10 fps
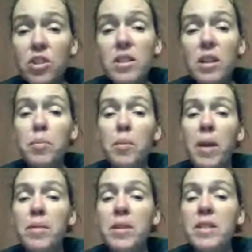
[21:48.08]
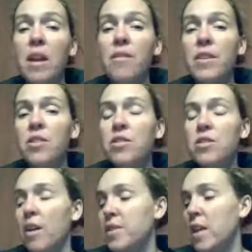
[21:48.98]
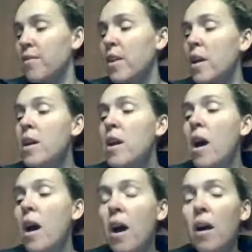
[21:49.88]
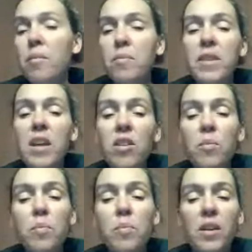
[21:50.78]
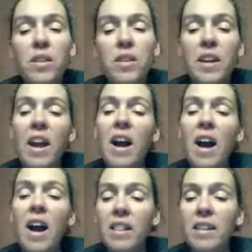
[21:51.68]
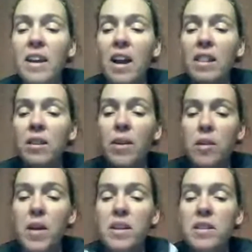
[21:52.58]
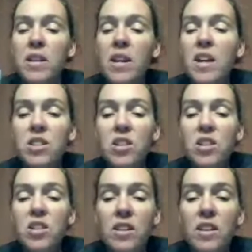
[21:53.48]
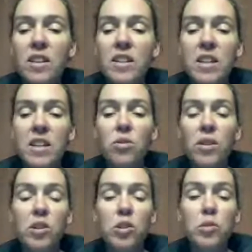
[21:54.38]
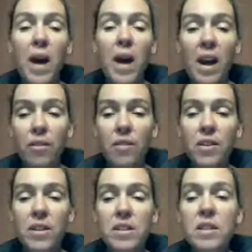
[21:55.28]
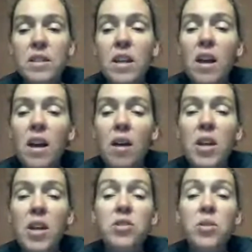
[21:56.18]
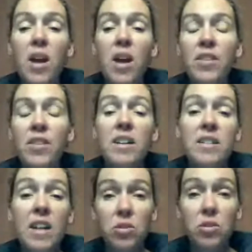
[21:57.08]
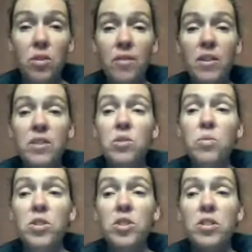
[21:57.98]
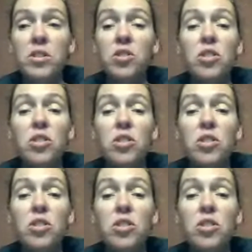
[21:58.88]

just to keep your baby safe and yourself safe. The other book that I highly, highly recommend is called Essential Oils Pocket Reference. They also have it in a desk reference, which is just more